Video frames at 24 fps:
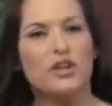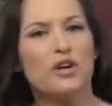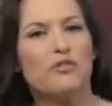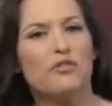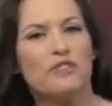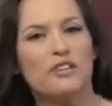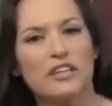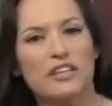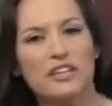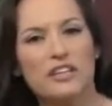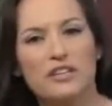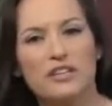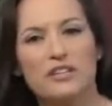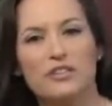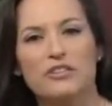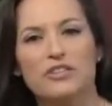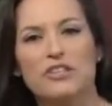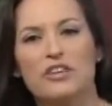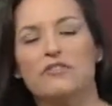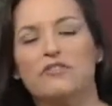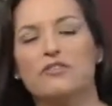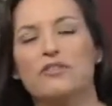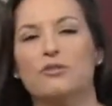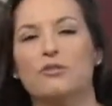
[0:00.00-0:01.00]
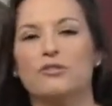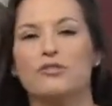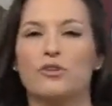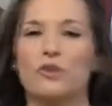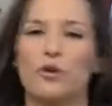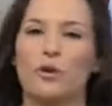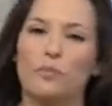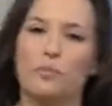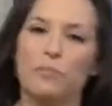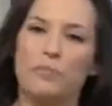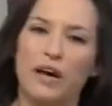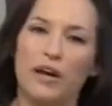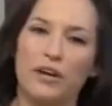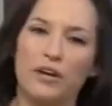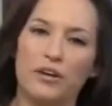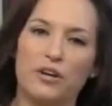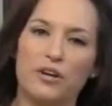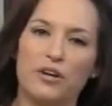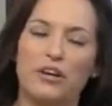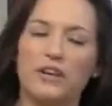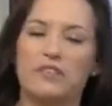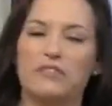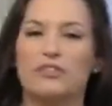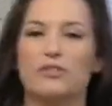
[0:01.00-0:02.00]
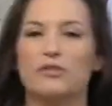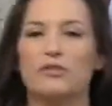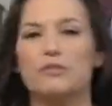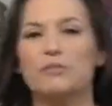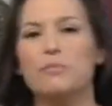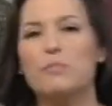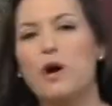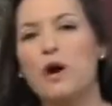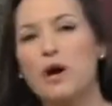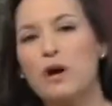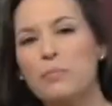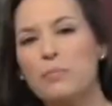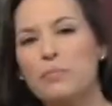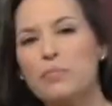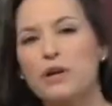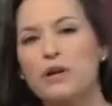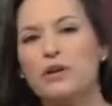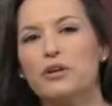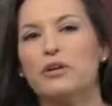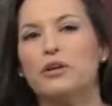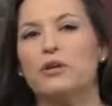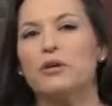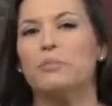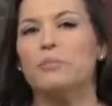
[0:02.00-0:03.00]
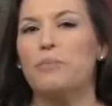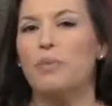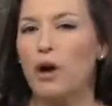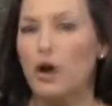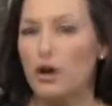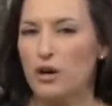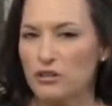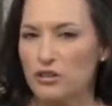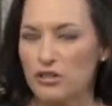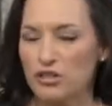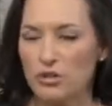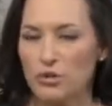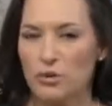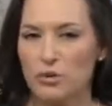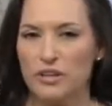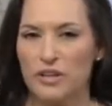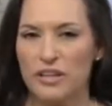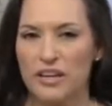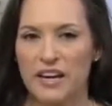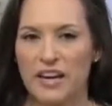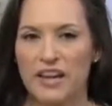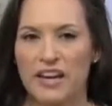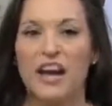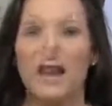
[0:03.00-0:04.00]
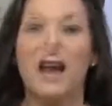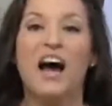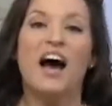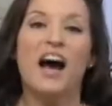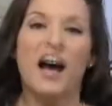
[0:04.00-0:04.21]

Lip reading: Over the years I've used all butter, I've used part butter, part shortening.